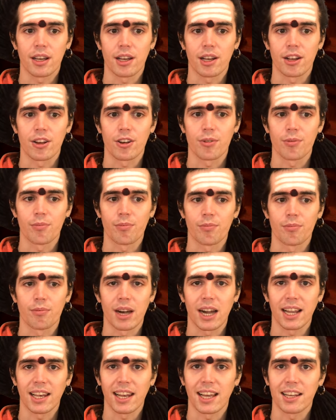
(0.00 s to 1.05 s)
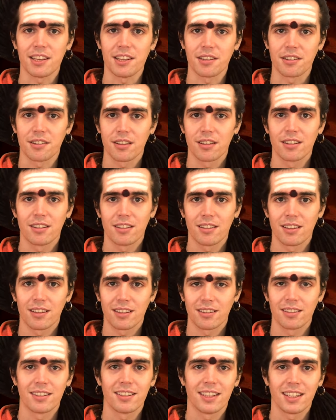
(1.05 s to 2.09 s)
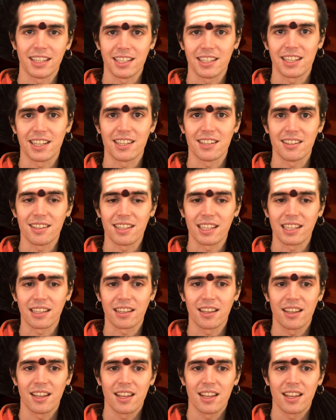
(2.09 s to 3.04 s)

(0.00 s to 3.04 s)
I'll add it in the editing.